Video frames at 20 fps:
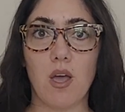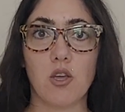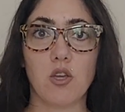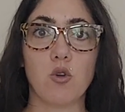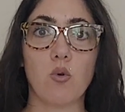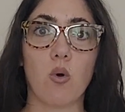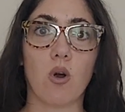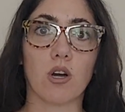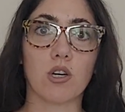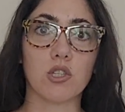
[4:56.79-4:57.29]

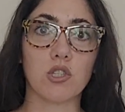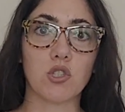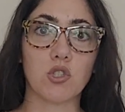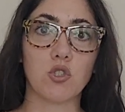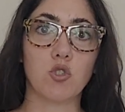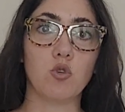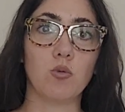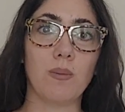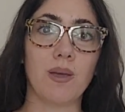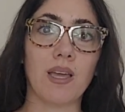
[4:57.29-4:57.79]
You are
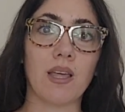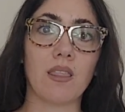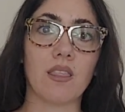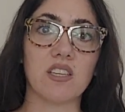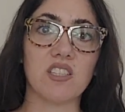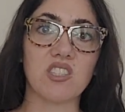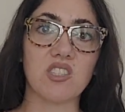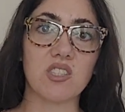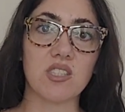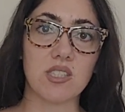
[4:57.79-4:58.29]
assuming
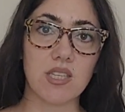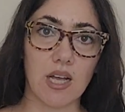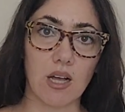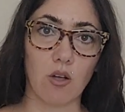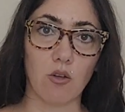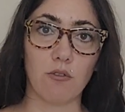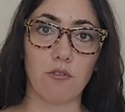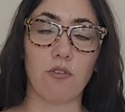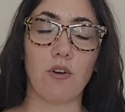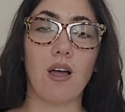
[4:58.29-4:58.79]
the
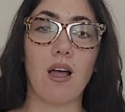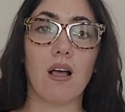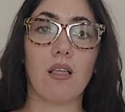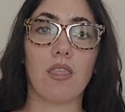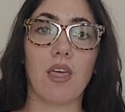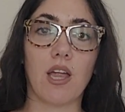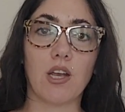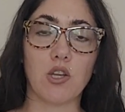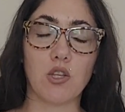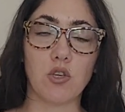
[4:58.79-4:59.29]
self
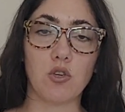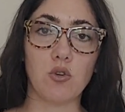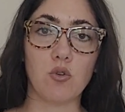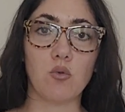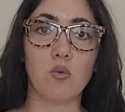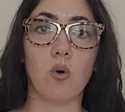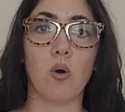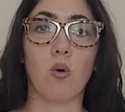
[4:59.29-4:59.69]
that you